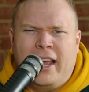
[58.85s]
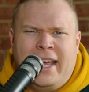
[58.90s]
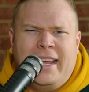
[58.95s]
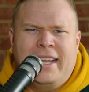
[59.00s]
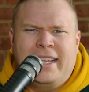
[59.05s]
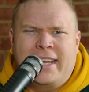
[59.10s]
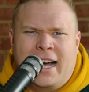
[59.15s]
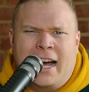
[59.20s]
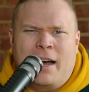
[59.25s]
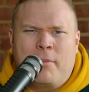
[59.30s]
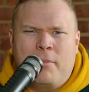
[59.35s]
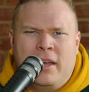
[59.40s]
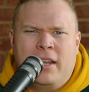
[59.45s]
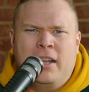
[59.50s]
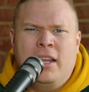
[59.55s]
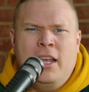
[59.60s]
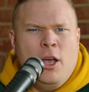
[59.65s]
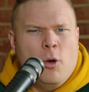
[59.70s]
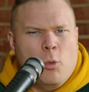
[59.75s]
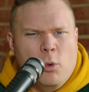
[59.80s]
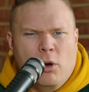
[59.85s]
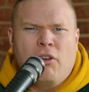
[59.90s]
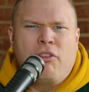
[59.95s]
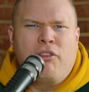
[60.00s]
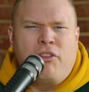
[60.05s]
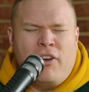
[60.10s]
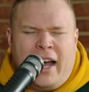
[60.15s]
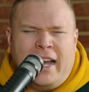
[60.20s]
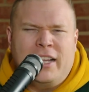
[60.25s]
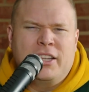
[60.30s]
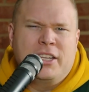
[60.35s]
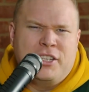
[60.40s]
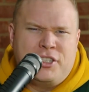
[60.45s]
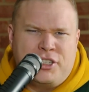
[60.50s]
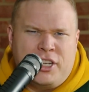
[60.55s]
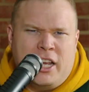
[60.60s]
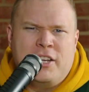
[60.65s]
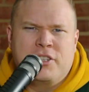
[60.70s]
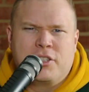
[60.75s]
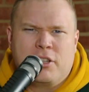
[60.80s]
hate comment, we'll finally
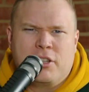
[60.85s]
change